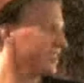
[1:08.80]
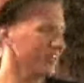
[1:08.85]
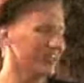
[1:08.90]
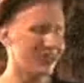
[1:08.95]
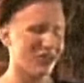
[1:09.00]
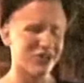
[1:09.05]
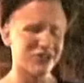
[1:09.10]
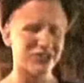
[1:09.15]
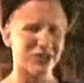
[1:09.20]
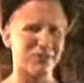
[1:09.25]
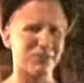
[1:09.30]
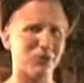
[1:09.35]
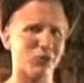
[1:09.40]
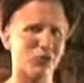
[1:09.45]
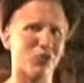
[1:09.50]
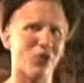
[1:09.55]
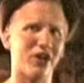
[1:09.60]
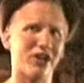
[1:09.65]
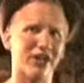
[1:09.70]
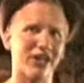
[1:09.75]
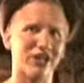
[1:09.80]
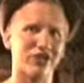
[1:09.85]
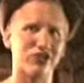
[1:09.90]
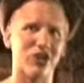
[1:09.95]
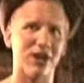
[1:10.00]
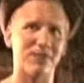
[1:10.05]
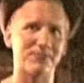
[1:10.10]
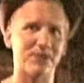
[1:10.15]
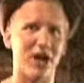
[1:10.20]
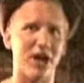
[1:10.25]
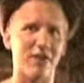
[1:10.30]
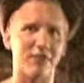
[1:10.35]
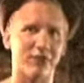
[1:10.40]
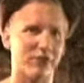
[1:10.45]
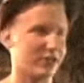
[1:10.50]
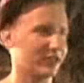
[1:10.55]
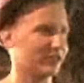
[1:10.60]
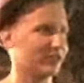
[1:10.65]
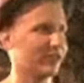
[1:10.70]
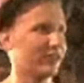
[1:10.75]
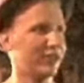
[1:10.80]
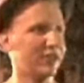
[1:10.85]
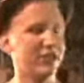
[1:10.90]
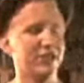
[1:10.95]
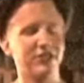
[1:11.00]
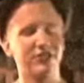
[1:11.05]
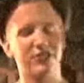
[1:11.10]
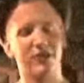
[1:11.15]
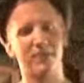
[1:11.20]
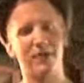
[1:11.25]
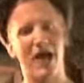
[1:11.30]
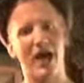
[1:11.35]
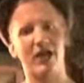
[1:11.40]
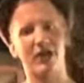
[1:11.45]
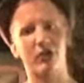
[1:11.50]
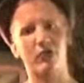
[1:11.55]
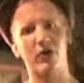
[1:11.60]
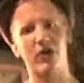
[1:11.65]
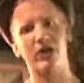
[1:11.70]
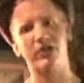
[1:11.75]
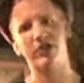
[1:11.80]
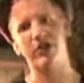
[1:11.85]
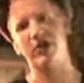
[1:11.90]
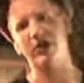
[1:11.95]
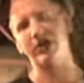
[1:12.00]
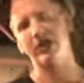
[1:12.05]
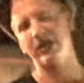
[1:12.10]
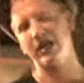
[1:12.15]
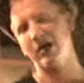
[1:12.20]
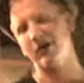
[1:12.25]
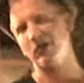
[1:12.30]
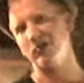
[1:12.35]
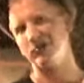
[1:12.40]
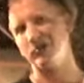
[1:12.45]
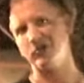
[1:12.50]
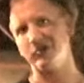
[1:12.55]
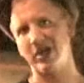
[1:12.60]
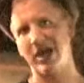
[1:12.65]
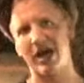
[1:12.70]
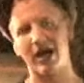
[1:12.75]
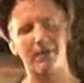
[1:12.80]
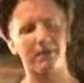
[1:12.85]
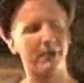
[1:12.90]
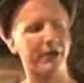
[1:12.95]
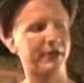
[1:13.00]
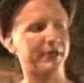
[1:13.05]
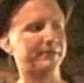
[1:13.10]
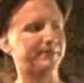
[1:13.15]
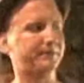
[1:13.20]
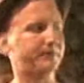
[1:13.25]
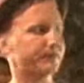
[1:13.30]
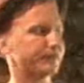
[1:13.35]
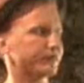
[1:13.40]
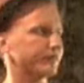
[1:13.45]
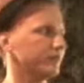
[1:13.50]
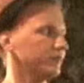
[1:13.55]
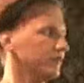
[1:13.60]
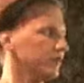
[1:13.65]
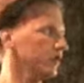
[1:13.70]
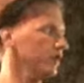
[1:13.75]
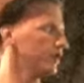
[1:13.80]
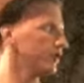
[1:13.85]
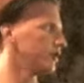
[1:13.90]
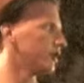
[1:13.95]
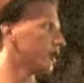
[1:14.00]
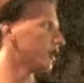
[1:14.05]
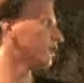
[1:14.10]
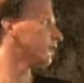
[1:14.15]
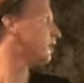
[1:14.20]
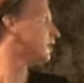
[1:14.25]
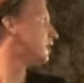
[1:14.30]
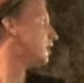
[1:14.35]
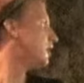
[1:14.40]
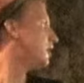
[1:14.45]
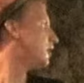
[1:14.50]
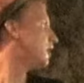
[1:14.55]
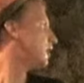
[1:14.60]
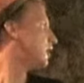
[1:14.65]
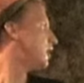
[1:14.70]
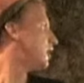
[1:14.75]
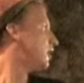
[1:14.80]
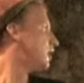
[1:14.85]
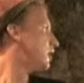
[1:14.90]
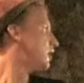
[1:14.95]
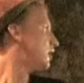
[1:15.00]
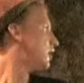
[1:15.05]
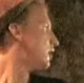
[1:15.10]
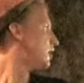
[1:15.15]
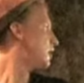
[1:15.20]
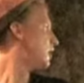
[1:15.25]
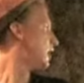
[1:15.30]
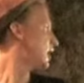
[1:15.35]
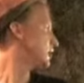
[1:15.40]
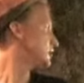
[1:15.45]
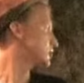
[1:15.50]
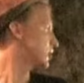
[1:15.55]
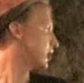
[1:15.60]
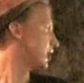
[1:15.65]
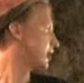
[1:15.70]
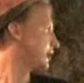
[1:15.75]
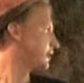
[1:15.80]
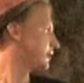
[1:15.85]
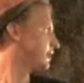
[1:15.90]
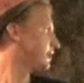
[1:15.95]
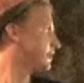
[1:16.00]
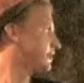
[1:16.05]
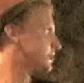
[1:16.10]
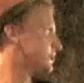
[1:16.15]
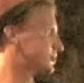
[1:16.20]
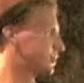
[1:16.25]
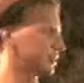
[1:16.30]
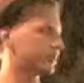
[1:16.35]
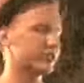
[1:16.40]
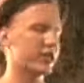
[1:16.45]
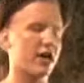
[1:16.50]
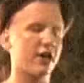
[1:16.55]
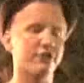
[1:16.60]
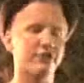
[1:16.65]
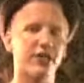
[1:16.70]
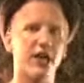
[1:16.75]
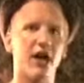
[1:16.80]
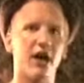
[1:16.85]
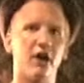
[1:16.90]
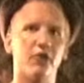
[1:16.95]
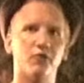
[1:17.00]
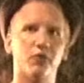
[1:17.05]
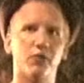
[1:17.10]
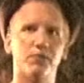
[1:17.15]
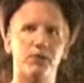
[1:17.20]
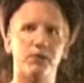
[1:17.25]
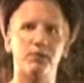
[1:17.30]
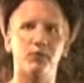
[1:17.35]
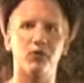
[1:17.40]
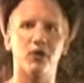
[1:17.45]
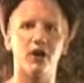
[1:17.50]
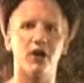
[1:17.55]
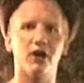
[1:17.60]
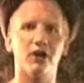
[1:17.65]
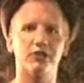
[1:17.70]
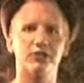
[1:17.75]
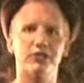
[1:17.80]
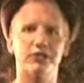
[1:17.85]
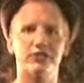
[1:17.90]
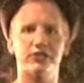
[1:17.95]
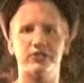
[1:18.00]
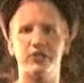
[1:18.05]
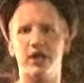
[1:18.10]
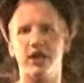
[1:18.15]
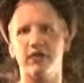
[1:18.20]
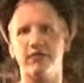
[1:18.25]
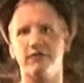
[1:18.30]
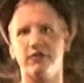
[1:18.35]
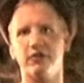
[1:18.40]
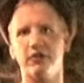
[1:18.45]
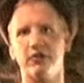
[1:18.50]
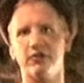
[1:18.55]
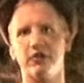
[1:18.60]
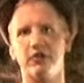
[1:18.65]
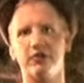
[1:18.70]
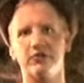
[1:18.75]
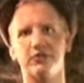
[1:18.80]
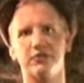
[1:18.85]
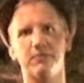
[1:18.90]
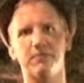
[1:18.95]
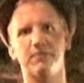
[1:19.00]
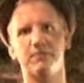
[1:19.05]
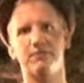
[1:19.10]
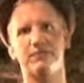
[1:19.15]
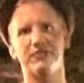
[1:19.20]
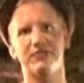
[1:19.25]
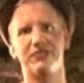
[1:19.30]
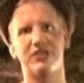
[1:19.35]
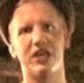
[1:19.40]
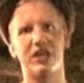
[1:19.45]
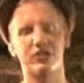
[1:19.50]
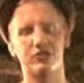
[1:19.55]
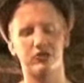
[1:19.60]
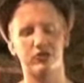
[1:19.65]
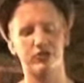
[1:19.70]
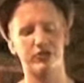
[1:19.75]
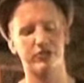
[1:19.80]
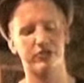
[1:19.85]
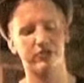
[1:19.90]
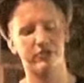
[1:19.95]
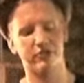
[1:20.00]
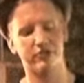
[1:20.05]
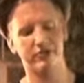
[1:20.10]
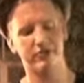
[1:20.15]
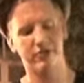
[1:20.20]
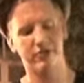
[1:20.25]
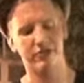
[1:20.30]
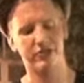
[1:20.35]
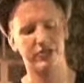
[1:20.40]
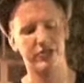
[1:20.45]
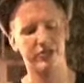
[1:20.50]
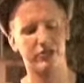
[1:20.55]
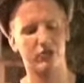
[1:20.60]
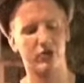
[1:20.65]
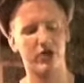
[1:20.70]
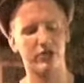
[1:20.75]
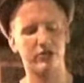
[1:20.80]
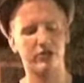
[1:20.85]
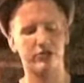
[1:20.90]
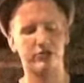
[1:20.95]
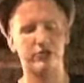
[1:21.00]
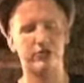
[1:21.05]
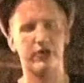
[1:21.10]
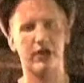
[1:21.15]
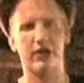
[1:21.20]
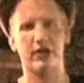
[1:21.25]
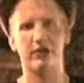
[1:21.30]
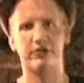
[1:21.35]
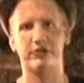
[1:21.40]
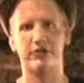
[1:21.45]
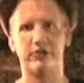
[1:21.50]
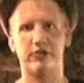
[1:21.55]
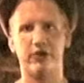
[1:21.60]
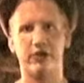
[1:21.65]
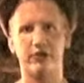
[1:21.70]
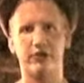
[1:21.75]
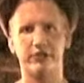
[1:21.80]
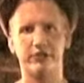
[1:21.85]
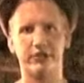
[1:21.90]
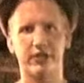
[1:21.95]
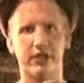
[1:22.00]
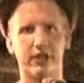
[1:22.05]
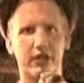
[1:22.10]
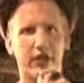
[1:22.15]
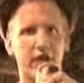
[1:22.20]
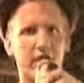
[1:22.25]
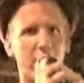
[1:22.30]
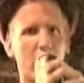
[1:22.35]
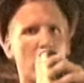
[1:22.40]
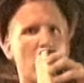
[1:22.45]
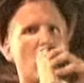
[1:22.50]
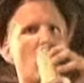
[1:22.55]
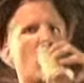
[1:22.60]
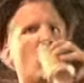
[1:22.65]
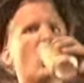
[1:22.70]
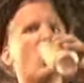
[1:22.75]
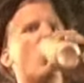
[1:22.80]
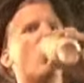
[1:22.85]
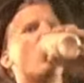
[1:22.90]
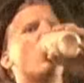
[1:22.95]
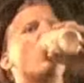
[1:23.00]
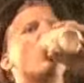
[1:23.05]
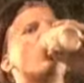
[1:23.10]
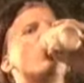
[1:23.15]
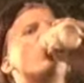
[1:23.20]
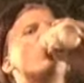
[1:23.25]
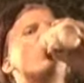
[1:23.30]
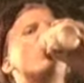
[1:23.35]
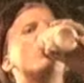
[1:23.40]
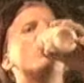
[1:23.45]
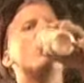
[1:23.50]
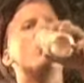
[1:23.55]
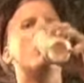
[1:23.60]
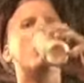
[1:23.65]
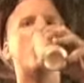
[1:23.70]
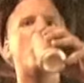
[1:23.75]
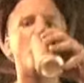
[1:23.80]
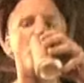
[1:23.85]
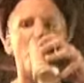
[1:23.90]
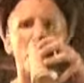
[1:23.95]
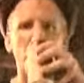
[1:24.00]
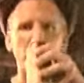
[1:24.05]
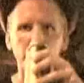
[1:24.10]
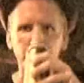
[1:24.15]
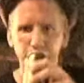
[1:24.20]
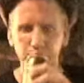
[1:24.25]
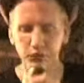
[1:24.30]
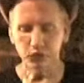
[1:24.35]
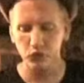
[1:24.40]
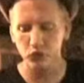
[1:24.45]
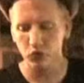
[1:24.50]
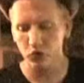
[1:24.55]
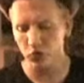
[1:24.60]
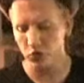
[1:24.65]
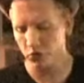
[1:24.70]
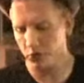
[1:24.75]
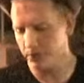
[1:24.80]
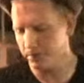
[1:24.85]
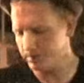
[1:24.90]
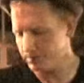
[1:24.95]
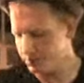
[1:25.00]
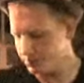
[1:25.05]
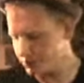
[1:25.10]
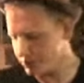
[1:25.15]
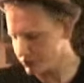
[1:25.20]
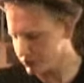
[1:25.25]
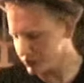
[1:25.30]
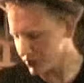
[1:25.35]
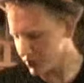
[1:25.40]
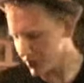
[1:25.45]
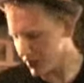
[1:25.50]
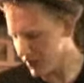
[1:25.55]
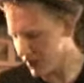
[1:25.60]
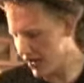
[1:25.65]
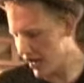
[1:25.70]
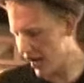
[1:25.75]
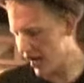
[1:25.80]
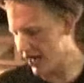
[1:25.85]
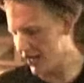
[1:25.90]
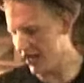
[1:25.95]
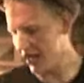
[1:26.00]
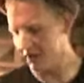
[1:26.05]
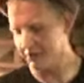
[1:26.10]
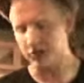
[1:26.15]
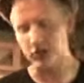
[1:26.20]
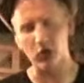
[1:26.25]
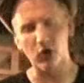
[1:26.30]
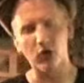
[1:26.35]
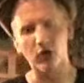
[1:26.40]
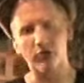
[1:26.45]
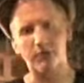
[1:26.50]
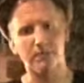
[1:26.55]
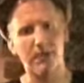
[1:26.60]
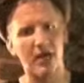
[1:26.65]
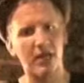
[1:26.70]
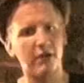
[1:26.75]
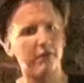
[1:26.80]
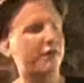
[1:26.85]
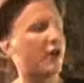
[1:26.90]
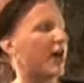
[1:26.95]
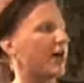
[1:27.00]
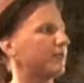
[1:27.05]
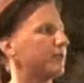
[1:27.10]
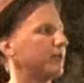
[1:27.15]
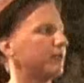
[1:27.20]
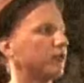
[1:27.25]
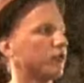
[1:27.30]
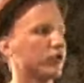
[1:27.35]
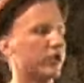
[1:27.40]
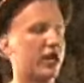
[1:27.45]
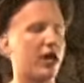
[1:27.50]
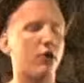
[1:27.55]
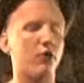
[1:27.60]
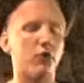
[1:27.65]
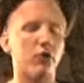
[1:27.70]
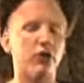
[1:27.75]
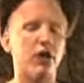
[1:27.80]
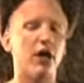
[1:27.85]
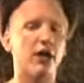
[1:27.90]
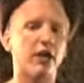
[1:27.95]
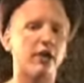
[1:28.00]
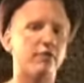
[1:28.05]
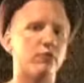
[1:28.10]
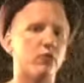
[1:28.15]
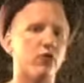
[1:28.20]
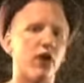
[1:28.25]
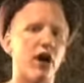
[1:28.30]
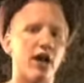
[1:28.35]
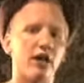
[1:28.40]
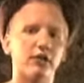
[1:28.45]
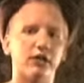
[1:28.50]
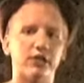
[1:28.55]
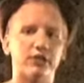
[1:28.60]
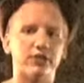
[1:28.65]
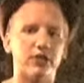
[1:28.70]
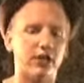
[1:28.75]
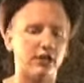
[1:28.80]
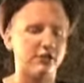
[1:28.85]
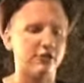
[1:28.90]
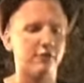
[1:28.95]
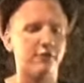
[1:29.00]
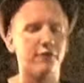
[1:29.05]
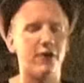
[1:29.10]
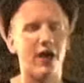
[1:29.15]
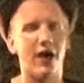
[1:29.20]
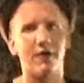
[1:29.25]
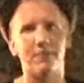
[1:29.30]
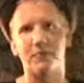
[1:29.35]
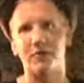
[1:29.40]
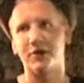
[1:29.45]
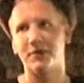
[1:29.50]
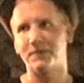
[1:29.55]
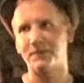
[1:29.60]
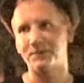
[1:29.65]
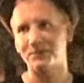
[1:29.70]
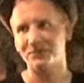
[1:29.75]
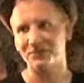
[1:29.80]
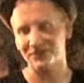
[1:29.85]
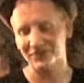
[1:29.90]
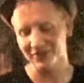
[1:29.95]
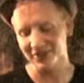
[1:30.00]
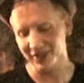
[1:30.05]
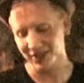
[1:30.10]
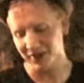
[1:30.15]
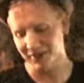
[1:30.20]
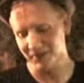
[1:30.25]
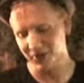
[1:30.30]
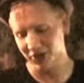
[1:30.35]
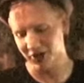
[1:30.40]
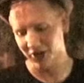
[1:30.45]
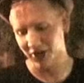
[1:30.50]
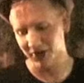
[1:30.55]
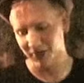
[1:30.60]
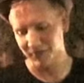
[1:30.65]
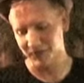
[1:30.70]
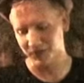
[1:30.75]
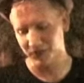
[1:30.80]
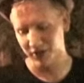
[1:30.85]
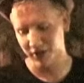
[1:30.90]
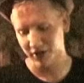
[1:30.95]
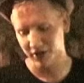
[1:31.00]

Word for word: You know, some people want to get dropped off in some alleyway in the hood, and I won't do that, but you know, I try and stick downtown where people are, so it's safe. You know, there are some dangerous situations you get into on this thing. You charge more for fat people? I have told many fat people that I will not give them a ride because they're too fat, but but um,